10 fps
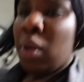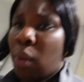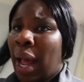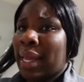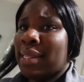
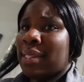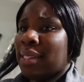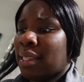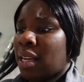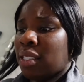why
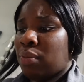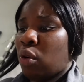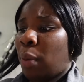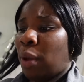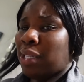it's a small
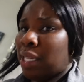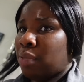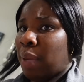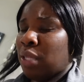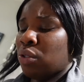box, because
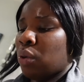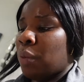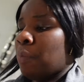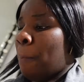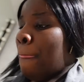it's pencil.
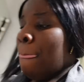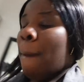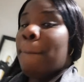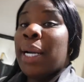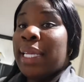
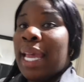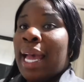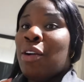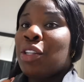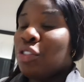But yeah, I
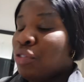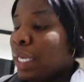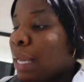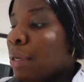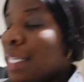got the
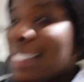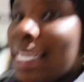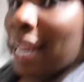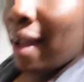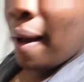tree. I'm gonna
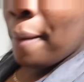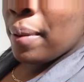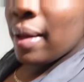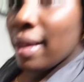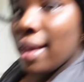set it up.
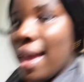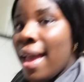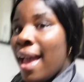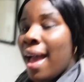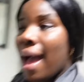
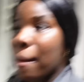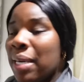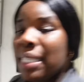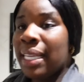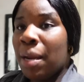I'm
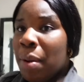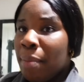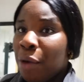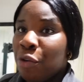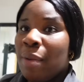gonna set up in
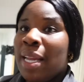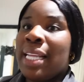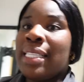my room and then